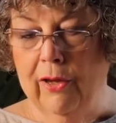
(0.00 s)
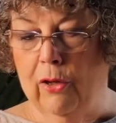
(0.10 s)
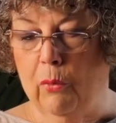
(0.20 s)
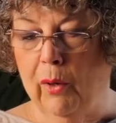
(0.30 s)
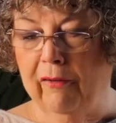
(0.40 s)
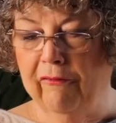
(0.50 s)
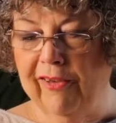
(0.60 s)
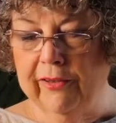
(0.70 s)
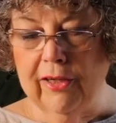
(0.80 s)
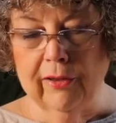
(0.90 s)
You want to
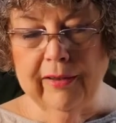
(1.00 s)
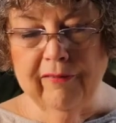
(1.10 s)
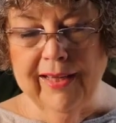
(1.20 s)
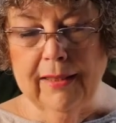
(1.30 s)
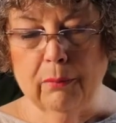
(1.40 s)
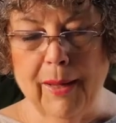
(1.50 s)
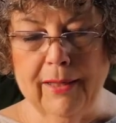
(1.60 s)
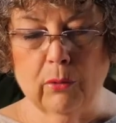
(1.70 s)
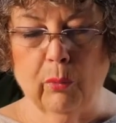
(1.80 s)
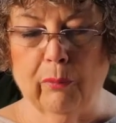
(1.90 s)
fill your living
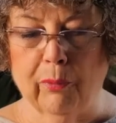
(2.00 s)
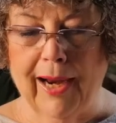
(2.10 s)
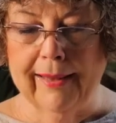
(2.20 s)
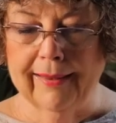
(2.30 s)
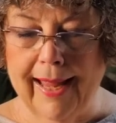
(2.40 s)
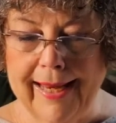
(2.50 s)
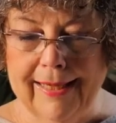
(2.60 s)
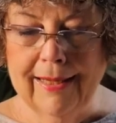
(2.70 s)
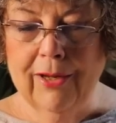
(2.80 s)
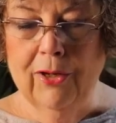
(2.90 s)
space with bright light.
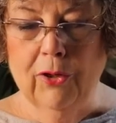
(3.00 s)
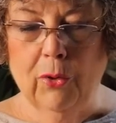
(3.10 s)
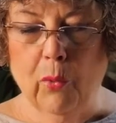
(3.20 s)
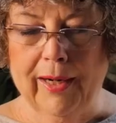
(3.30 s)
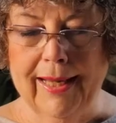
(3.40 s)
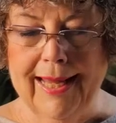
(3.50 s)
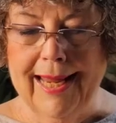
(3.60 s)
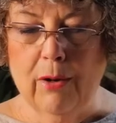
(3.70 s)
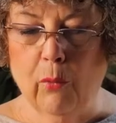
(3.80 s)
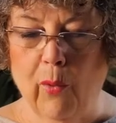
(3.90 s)
You want to
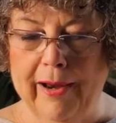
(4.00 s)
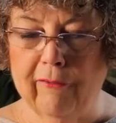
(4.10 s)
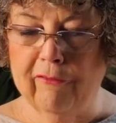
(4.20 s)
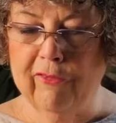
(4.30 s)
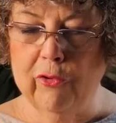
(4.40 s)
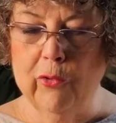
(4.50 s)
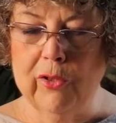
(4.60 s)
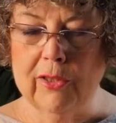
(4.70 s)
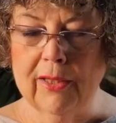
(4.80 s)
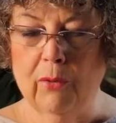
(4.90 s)
eat white
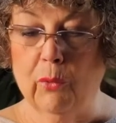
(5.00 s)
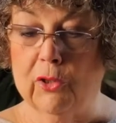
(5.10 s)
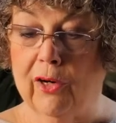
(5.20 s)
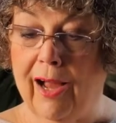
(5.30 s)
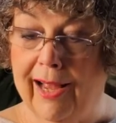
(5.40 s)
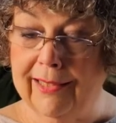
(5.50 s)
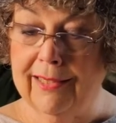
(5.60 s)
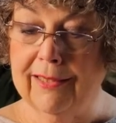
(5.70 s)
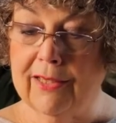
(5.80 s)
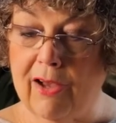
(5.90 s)
foods, which are
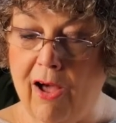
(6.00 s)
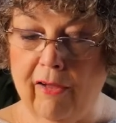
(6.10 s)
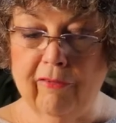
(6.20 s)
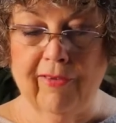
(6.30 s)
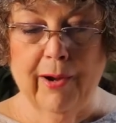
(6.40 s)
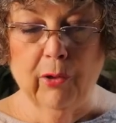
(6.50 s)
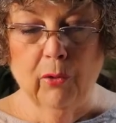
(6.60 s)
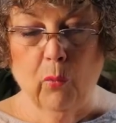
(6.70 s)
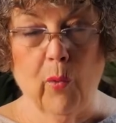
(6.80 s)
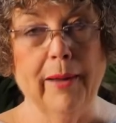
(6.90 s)
onions, cauliflower,
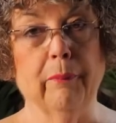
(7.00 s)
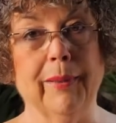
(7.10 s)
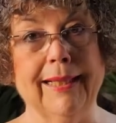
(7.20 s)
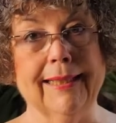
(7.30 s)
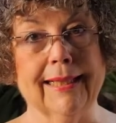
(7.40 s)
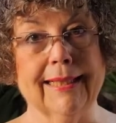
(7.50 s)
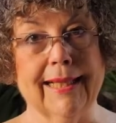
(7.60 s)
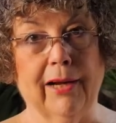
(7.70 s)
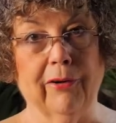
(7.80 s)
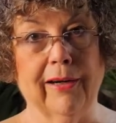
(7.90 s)
white beans,
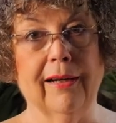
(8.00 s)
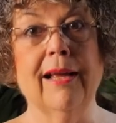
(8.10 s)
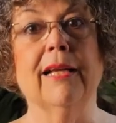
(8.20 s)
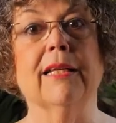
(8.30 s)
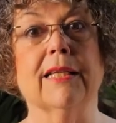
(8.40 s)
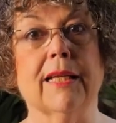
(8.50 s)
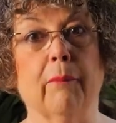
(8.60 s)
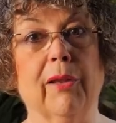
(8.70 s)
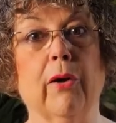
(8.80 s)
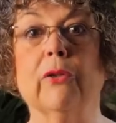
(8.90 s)
etc. Some
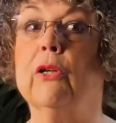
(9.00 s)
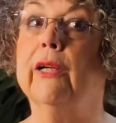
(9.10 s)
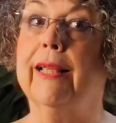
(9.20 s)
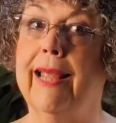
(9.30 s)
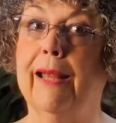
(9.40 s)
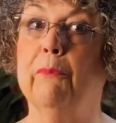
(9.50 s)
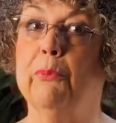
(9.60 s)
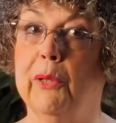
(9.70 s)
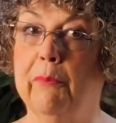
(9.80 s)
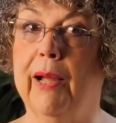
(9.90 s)
of those are, again,
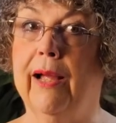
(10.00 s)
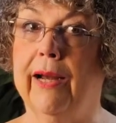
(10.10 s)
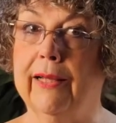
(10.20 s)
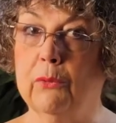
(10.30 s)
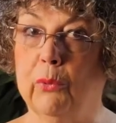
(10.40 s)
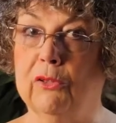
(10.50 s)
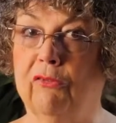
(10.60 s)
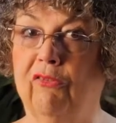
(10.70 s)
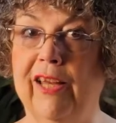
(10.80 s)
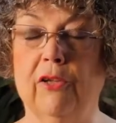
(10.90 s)
prebiotics, which
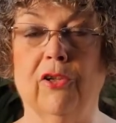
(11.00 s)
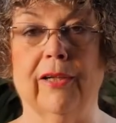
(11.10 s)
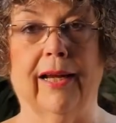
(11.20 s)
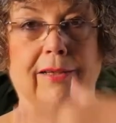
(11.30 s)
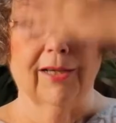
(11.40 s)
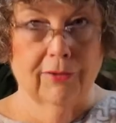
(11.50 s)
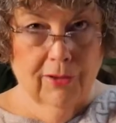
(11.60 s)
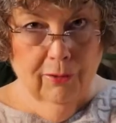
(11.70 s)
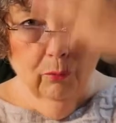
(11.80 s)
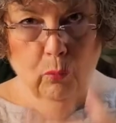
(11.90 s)
feed your
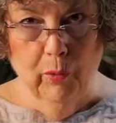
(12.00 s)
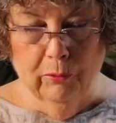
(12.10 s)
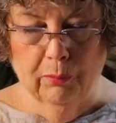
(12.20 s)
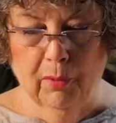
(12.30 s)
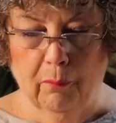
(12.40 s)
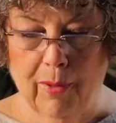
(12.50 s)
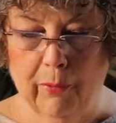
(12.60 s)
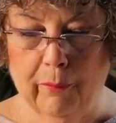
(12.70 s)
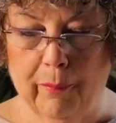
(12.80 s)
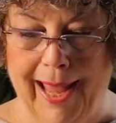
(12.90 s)
digestion, which
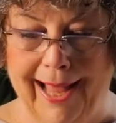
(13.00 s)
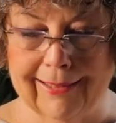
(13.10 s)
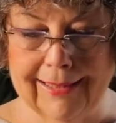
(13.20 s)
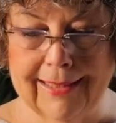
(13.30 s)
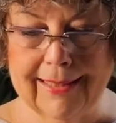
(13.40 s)
promote balance.